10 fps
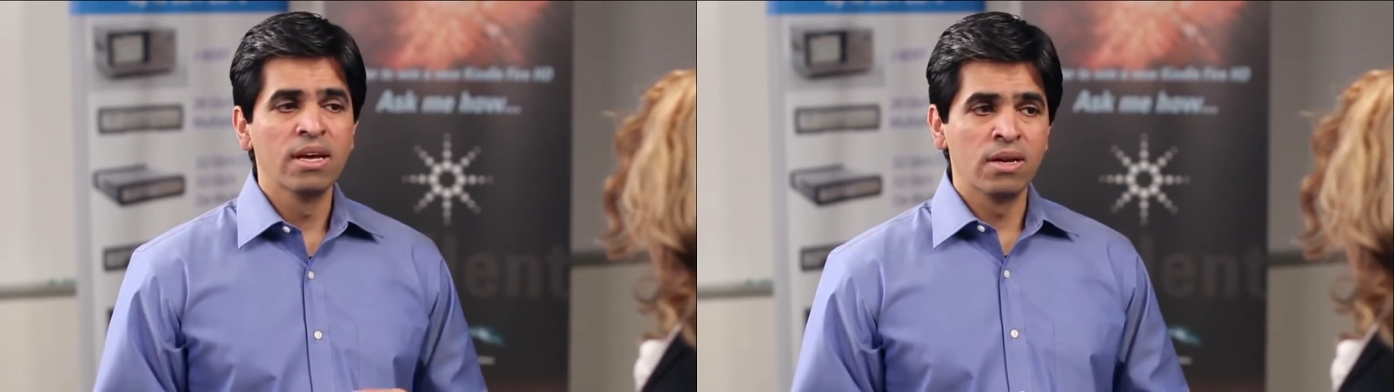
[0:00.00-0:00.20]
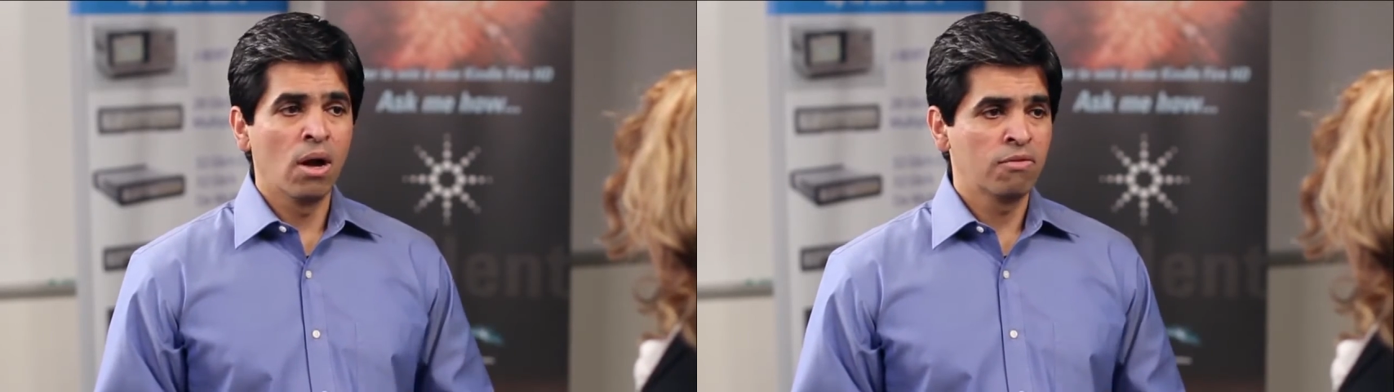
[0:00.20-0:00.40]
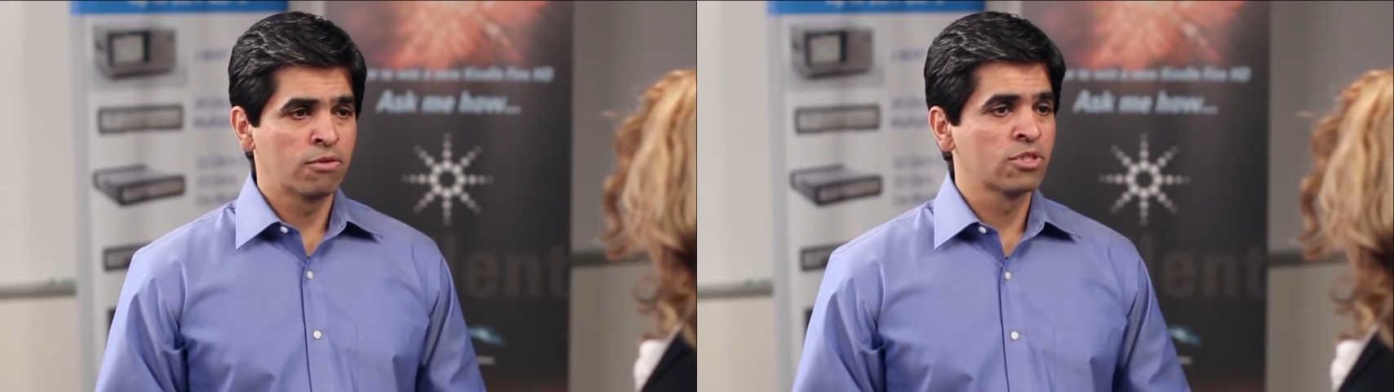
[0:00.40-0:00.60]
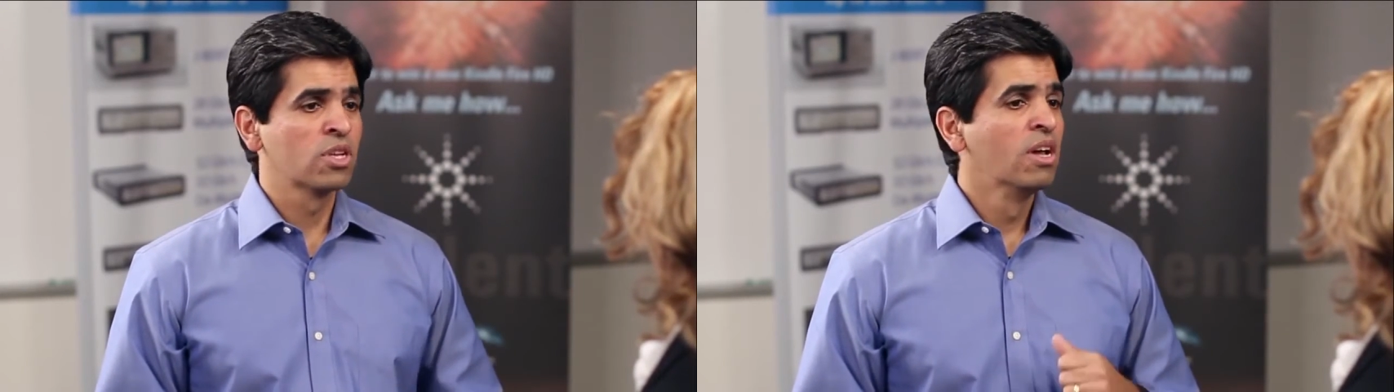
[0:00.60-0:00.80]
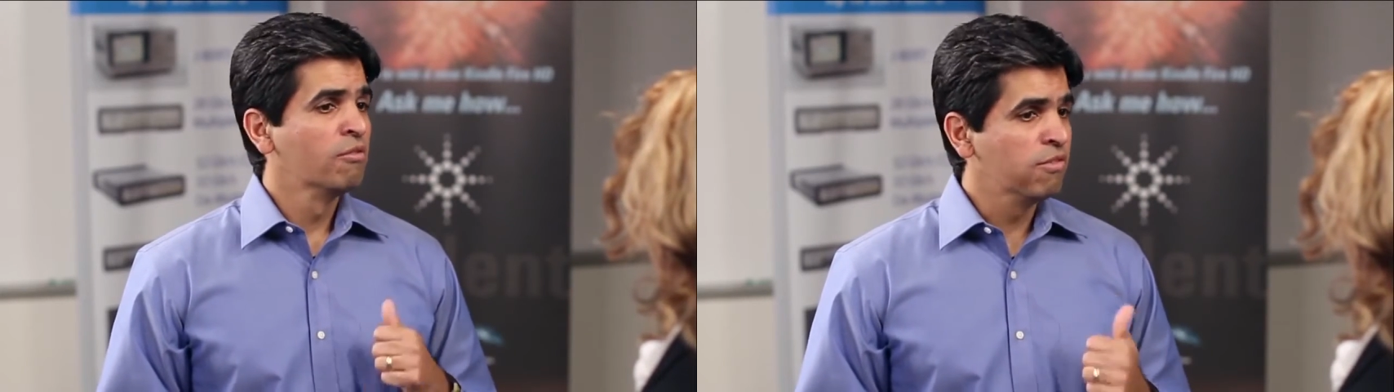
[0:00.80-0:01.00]
It
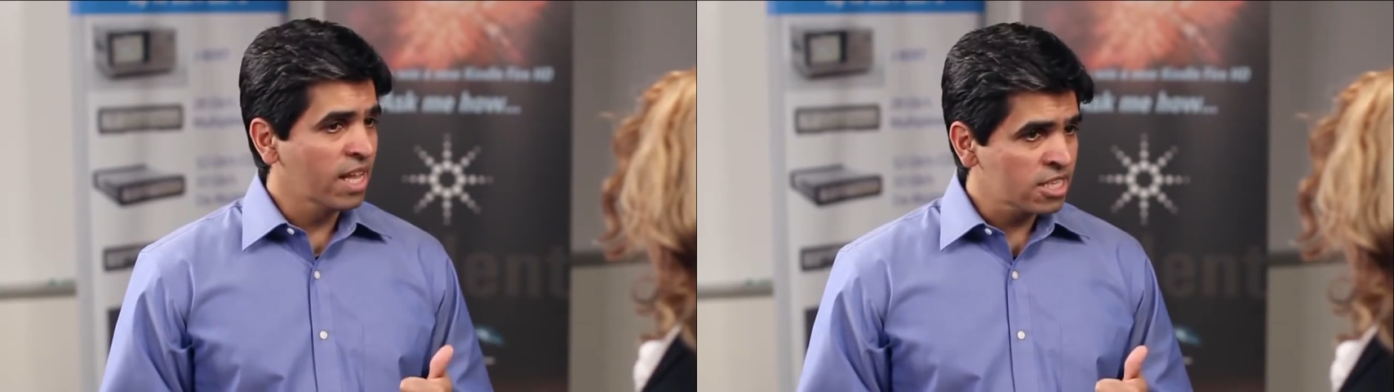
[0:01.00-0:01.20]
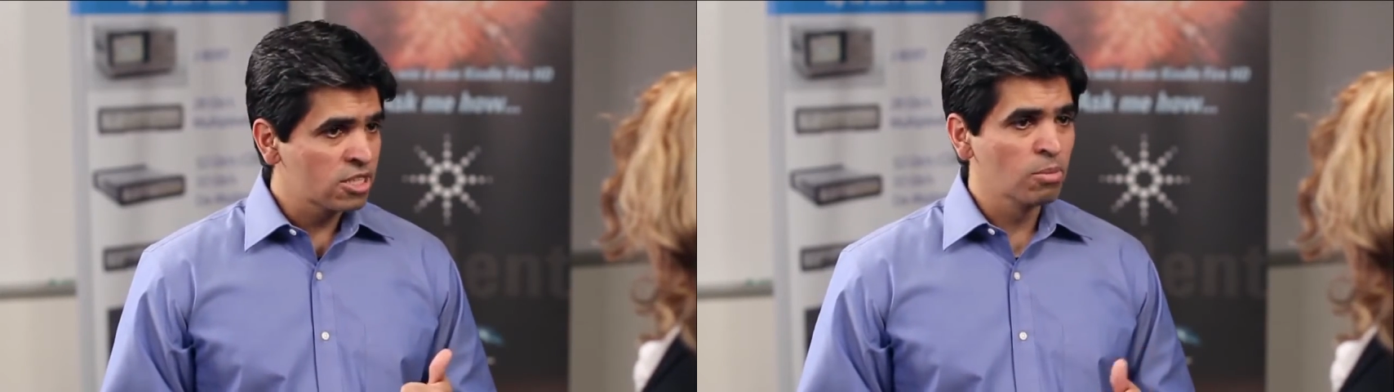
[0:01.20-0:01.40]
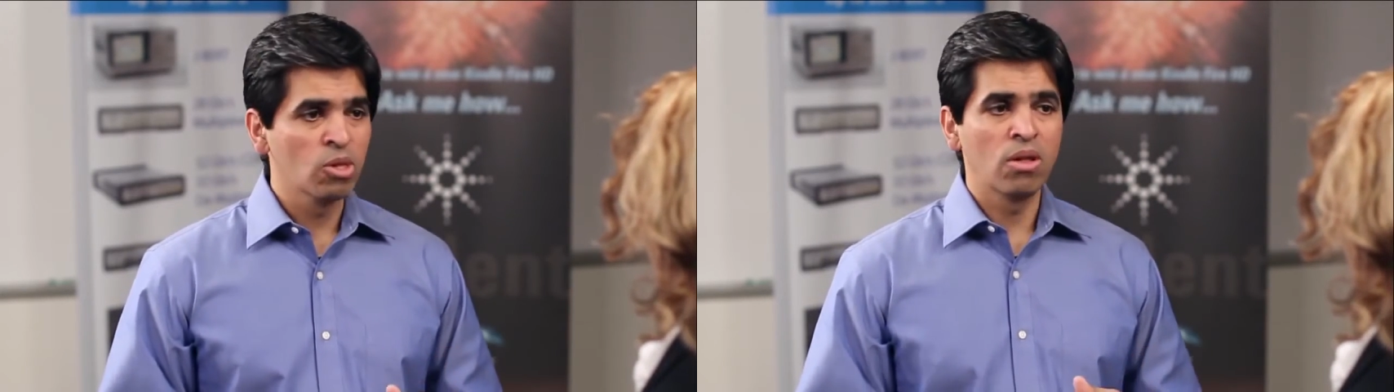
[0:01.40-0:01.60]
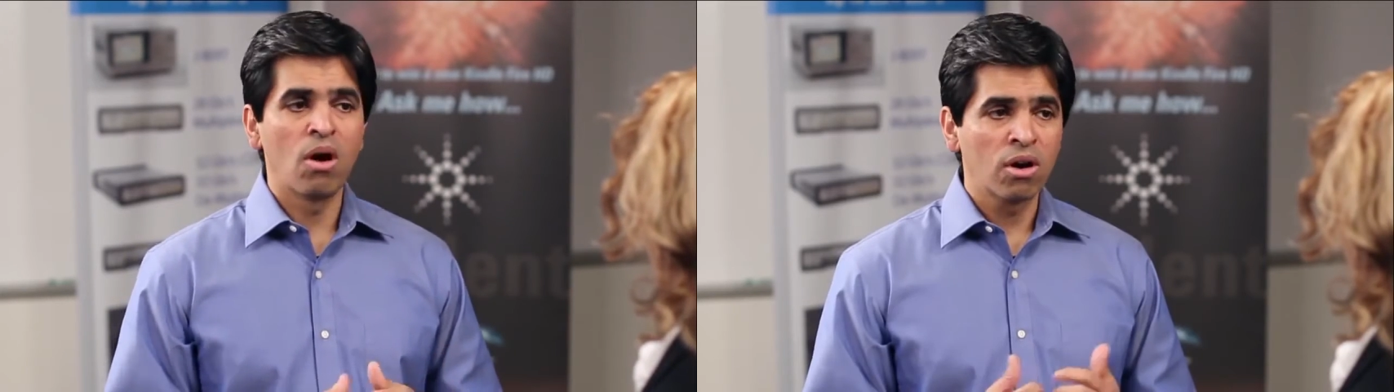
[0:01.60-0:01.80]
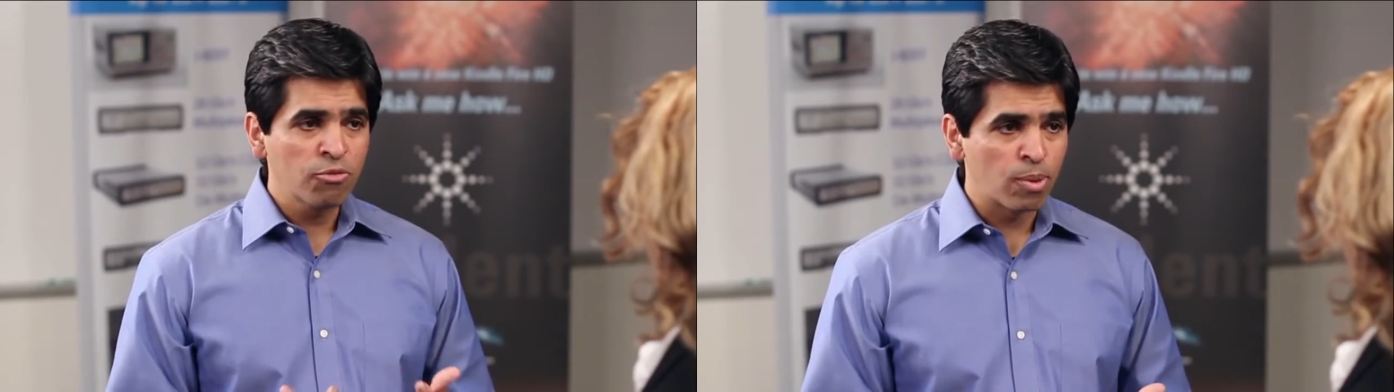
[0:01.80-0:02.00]
offers flexible
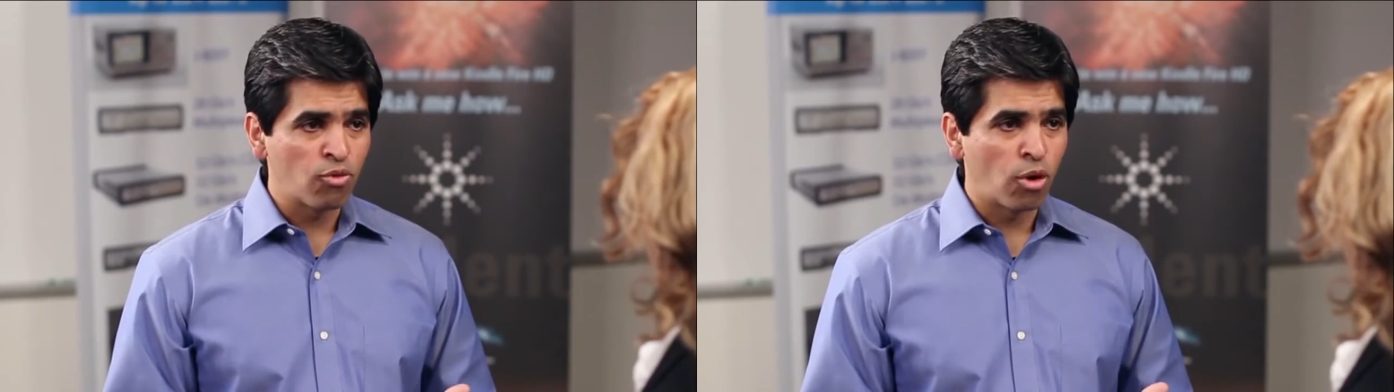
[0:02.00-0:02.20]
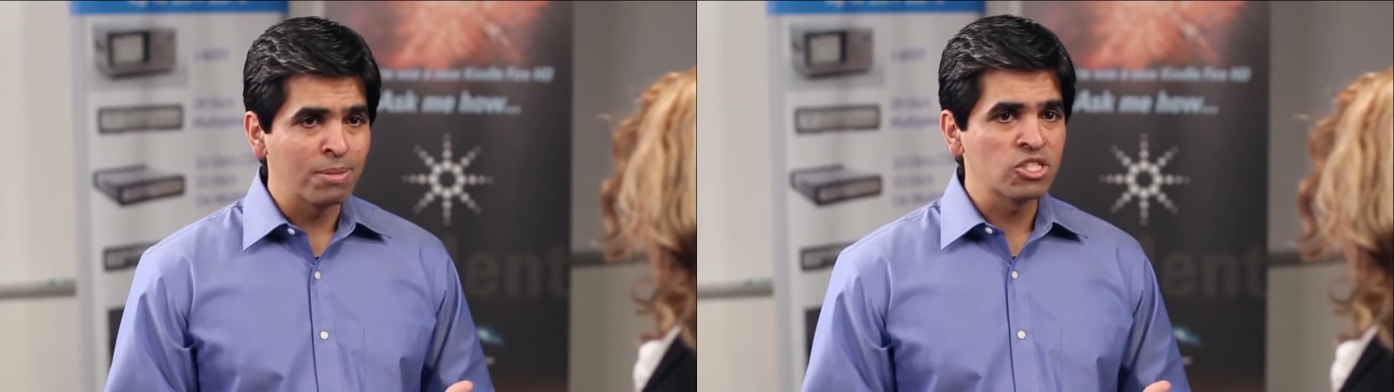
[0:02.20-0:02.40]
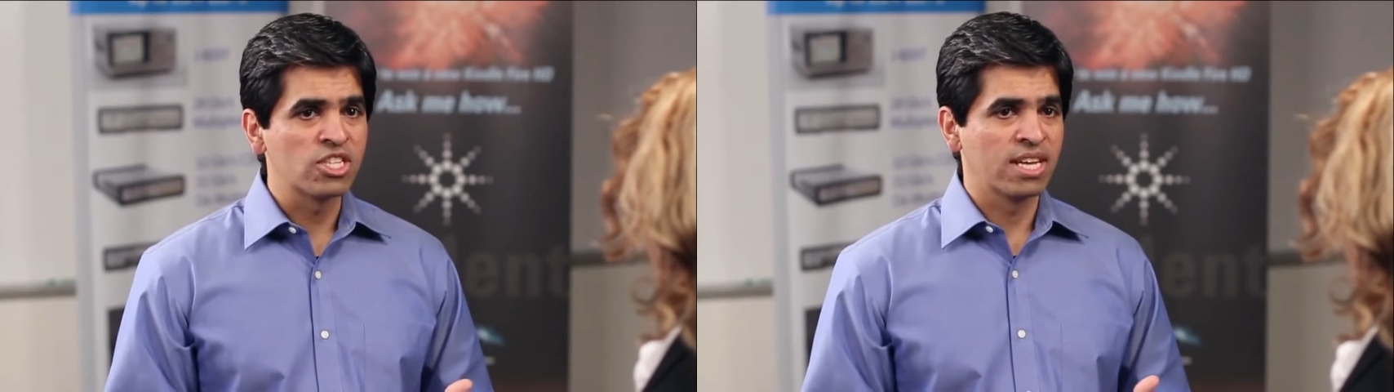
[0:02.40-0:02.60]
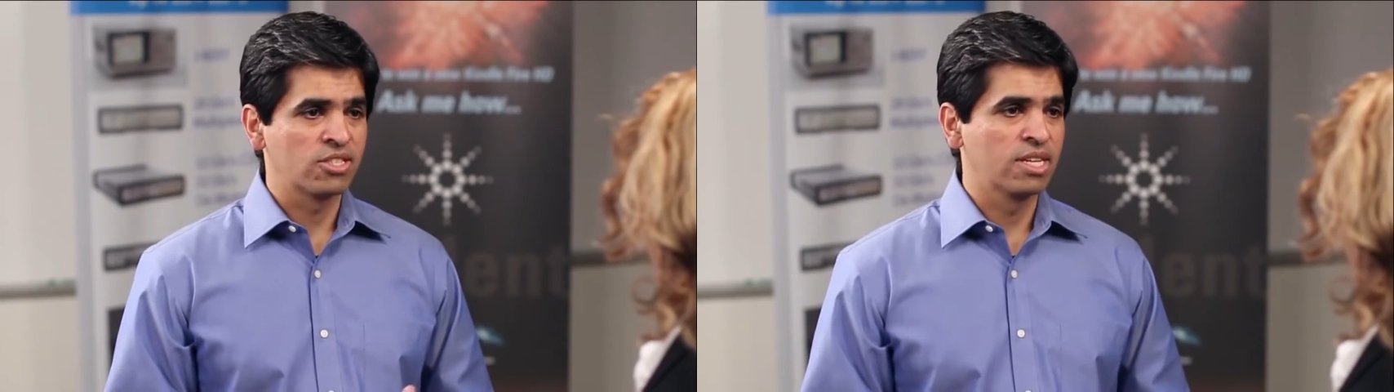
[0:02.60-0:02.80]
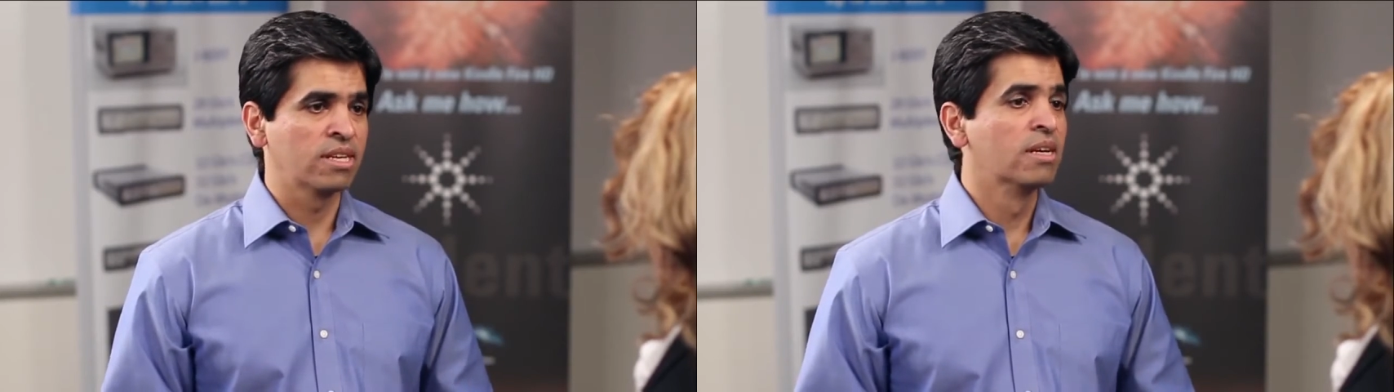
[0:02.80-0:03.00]
RF performance
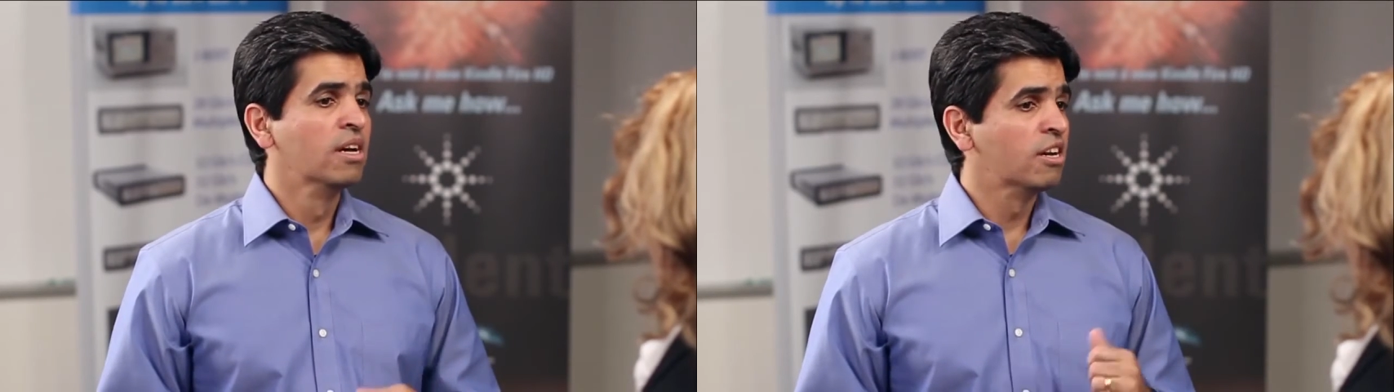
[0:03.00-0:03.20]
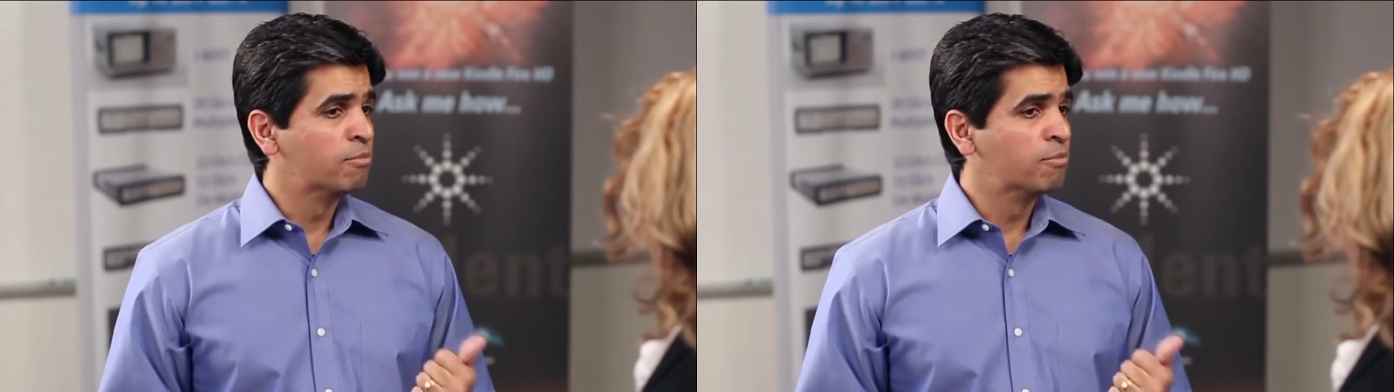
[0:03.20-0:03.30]
testing